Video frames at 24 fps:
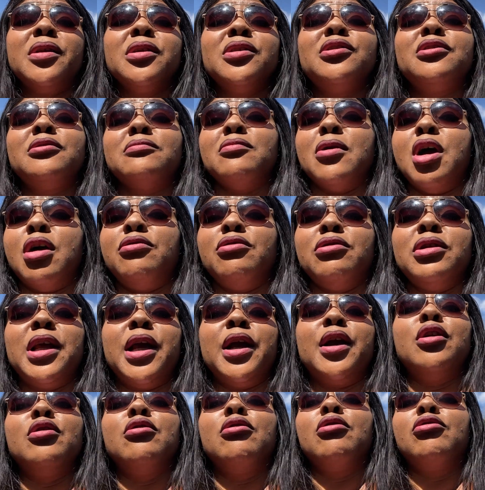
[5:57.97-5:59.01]
Tomorrow they're
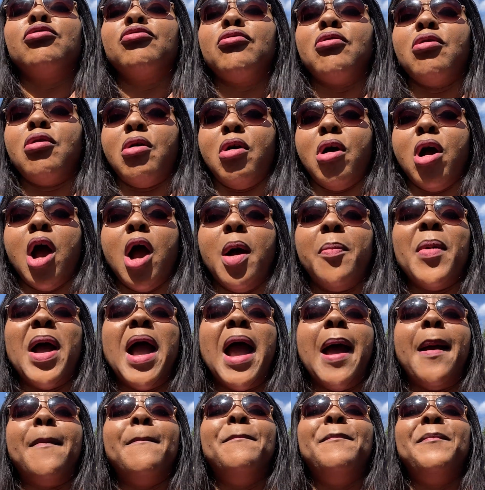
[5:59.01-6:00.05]
going to grow up
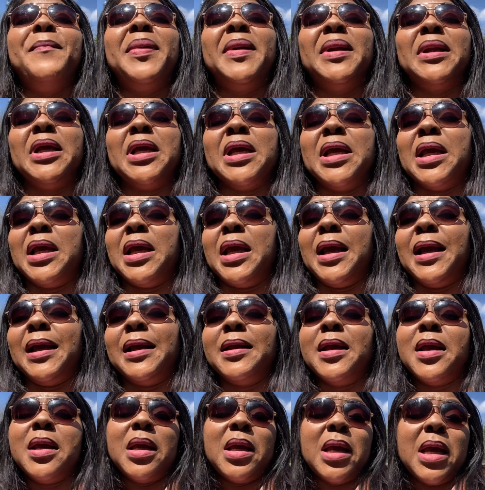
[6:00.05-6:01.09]
and play it.
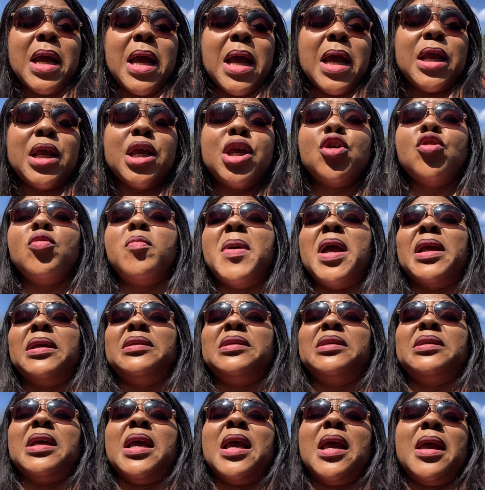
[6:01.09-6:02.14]
And you might
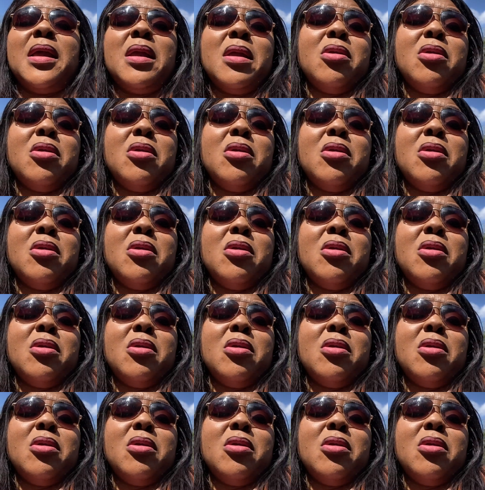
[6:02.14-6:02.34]
say,